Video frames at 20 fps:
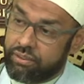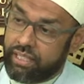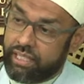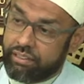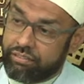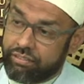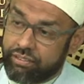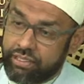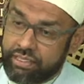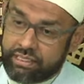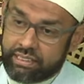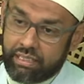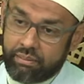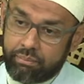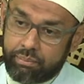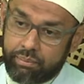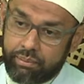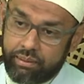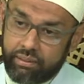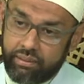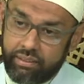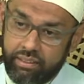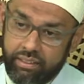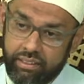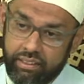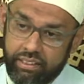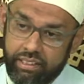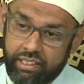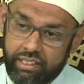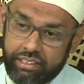Like, for example,
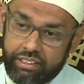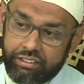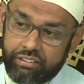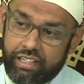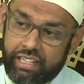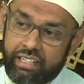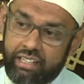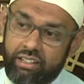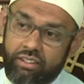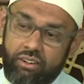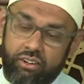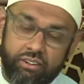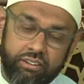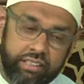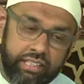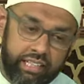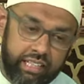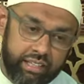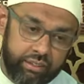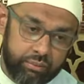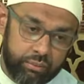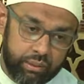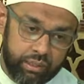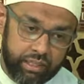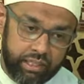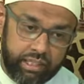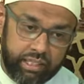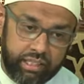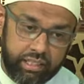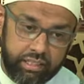you had a long day at
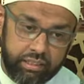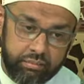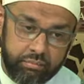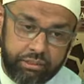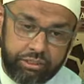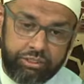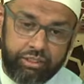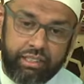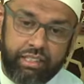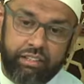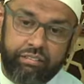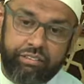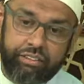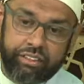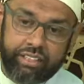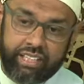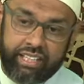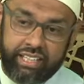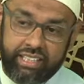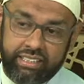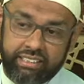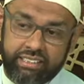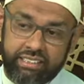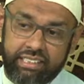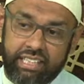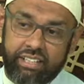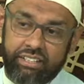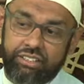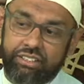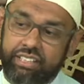work, but you love your kids, and
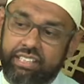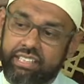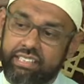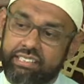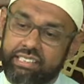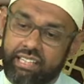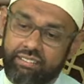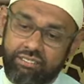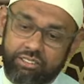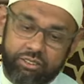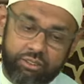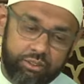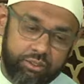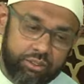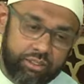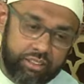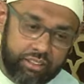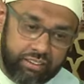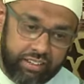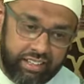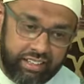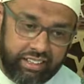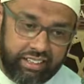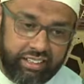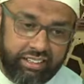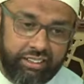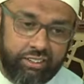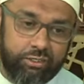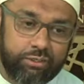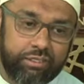now your kids have to go to
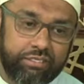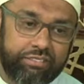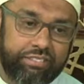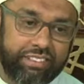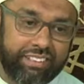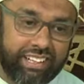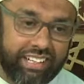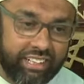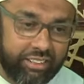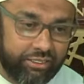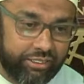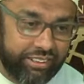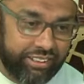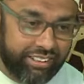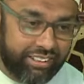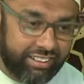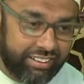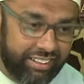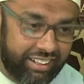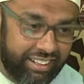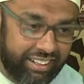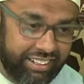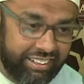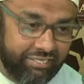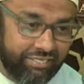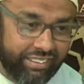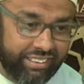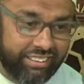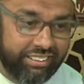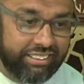karate. You don't want to feel like going to karate,
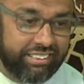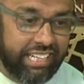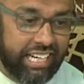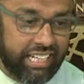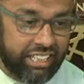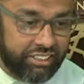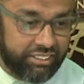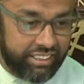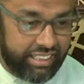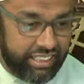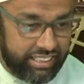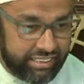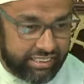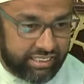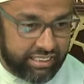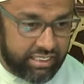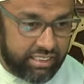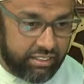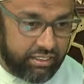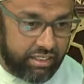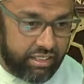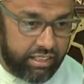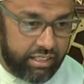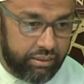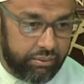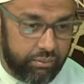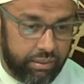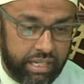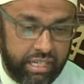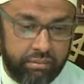but you take your kids to
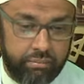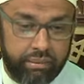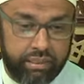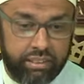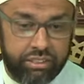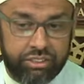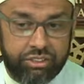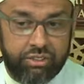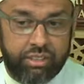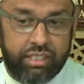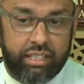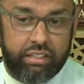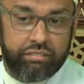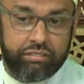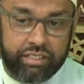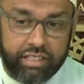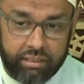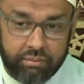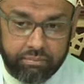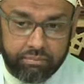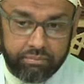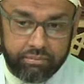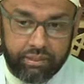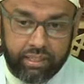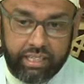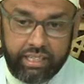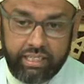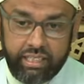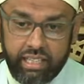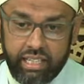karate. Why? Because you love them,
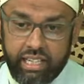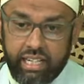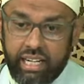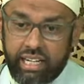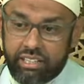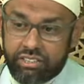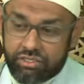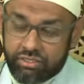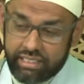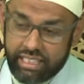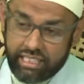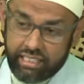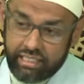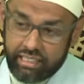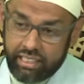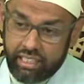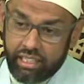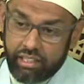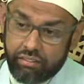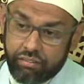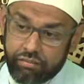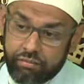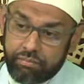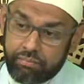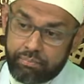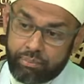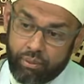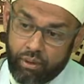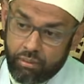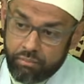right? And so that love
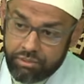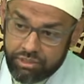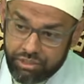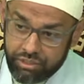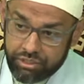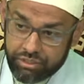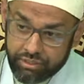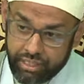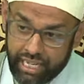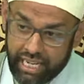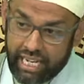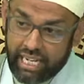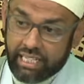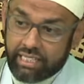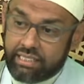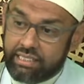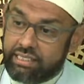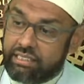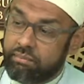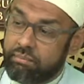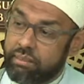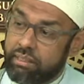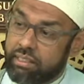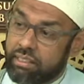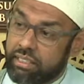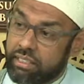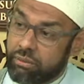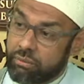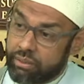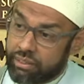prompts you to act.
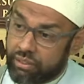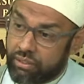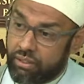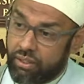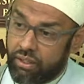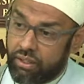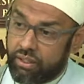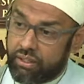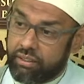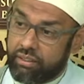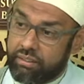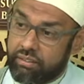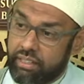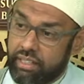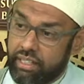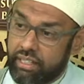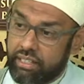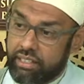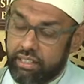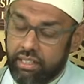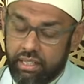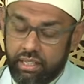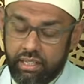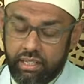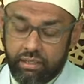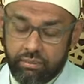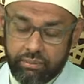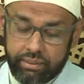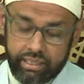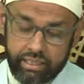Similarly with God, right?
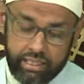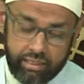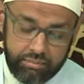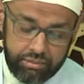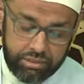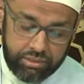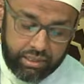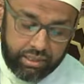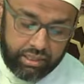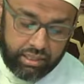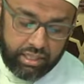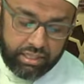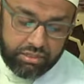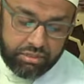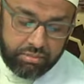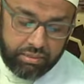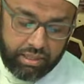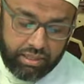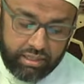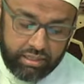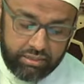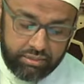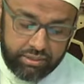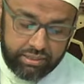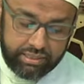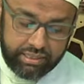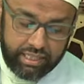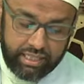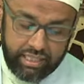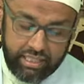When it comes to Allah subhanahu wa
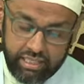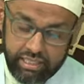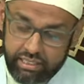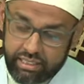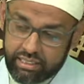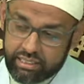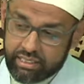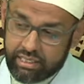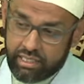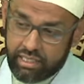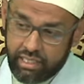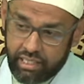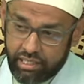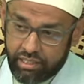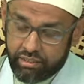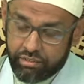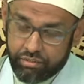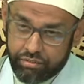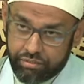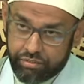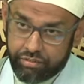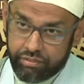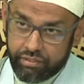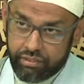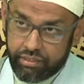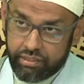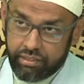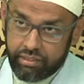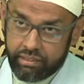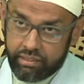ta'ala, this love
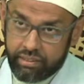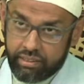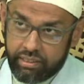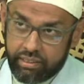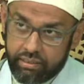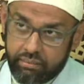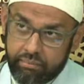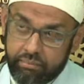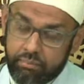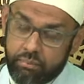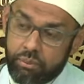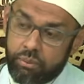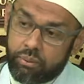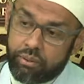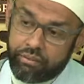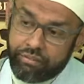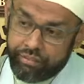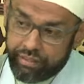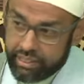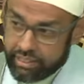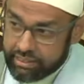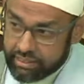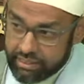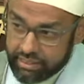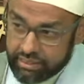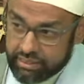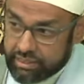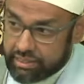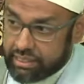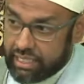motivates
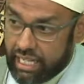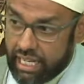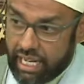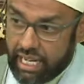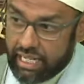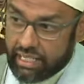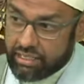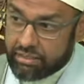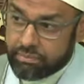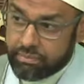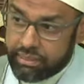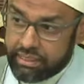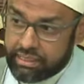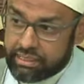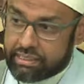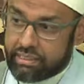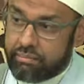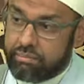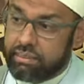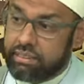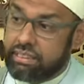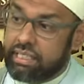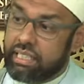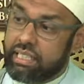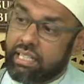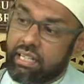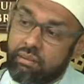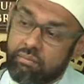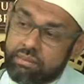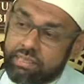us to act, but it's something that
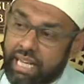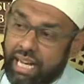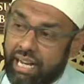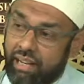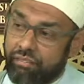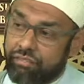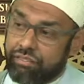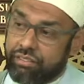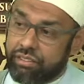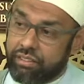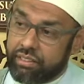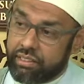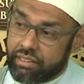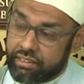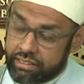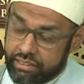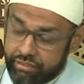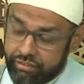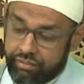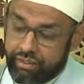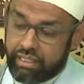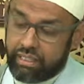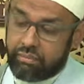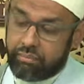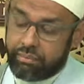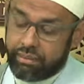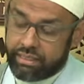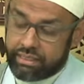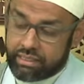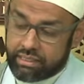comes after
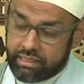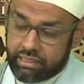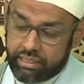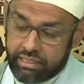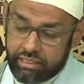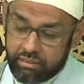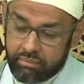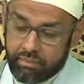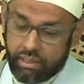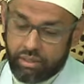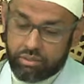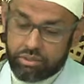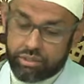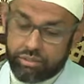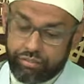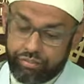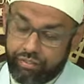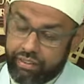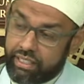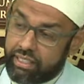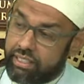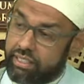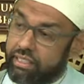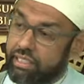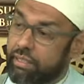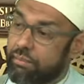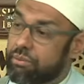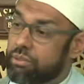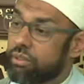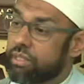developing a certain amount of faith in
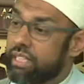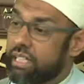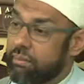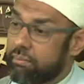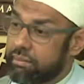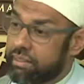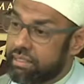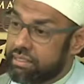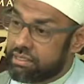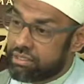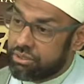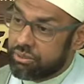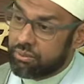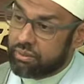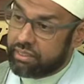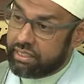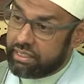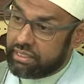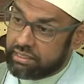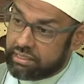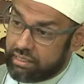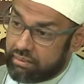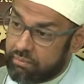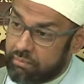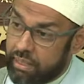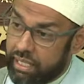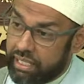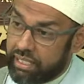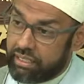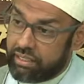Him. So keep these two things in
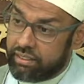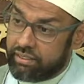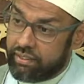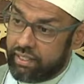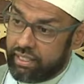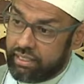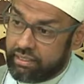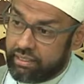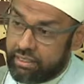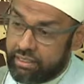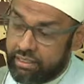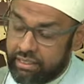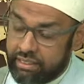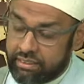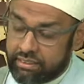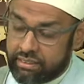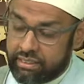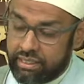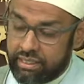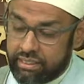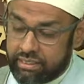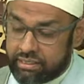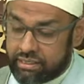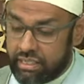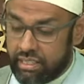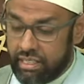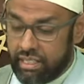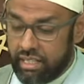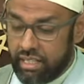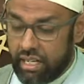mind, right? That these things
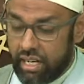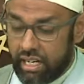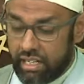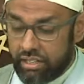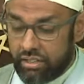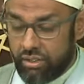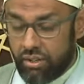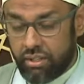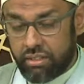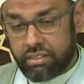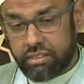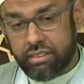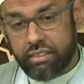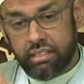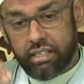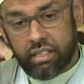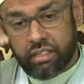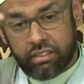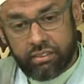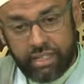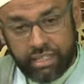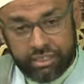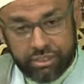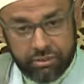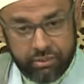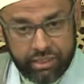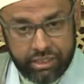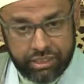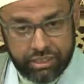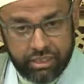are not a
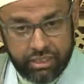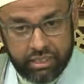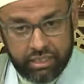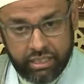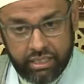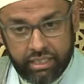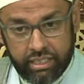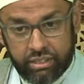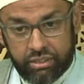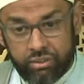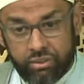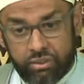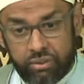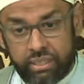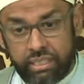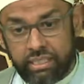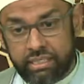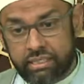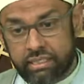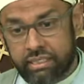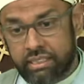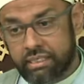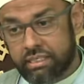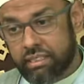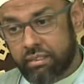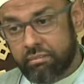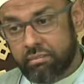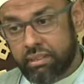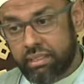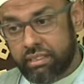graduation thing, nor is it
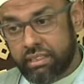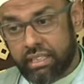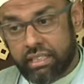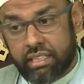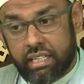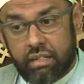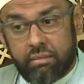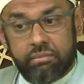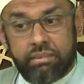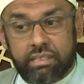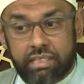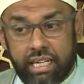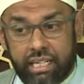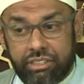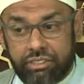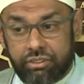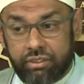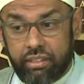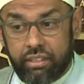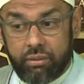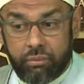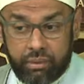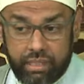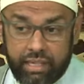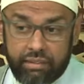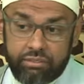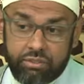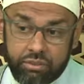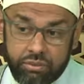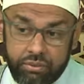something that comes naturally. We
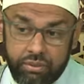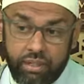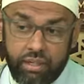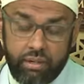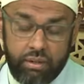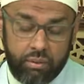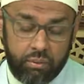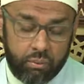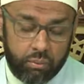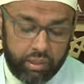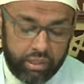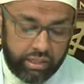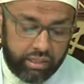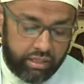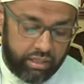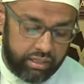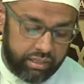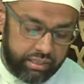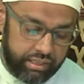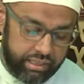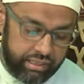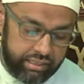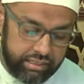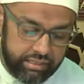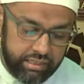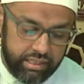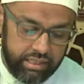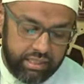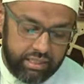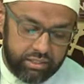have to work on this.